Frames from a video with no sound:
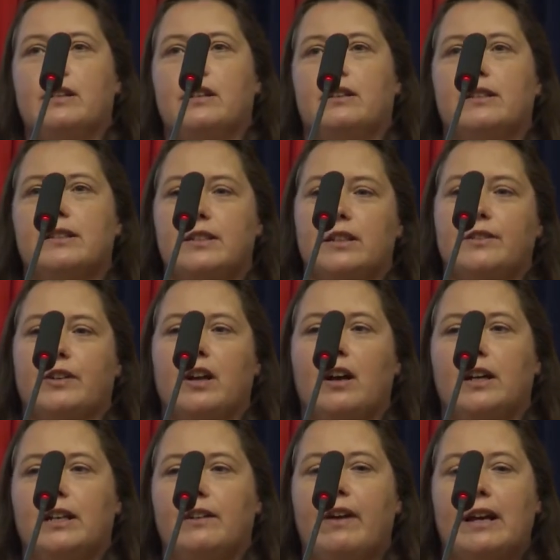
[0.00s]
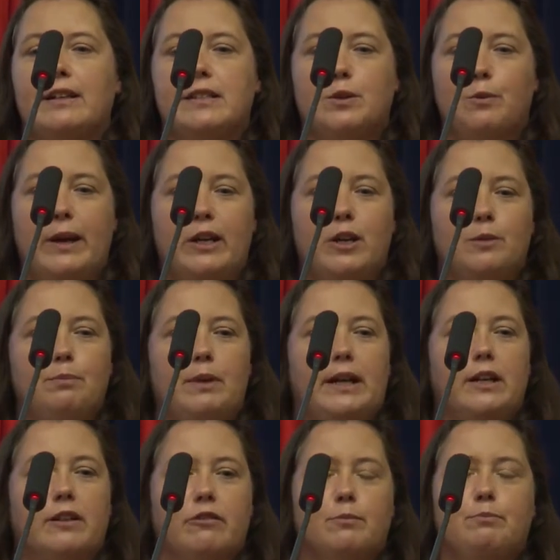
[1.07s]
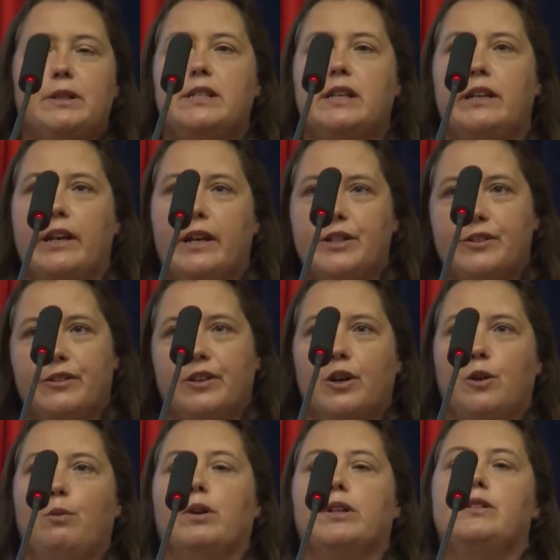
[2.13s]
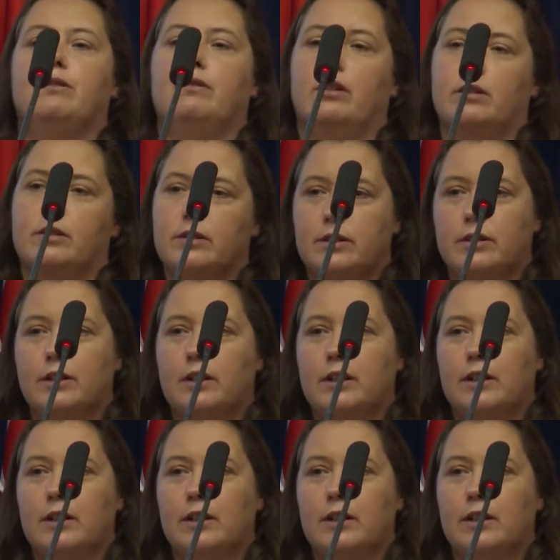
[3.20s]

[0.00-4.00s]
and the server kind of has to wake up like a grumpy teenager and go, what do you want?